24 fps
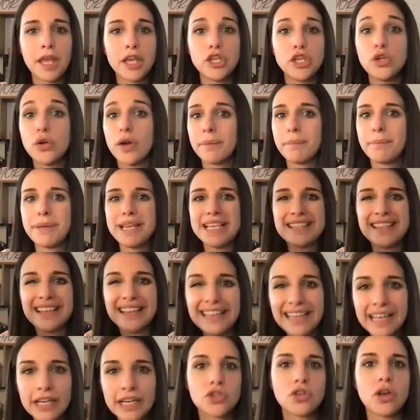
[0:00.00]
you are
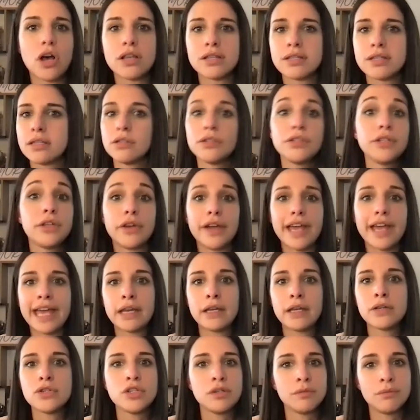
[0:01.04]
basically exhausting all your
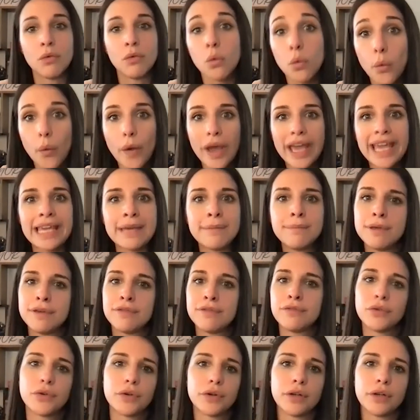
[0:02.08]
energy way
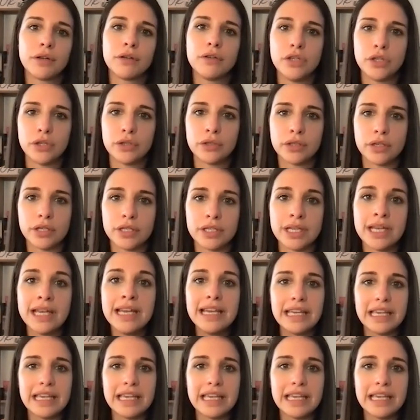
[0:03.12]
before you could.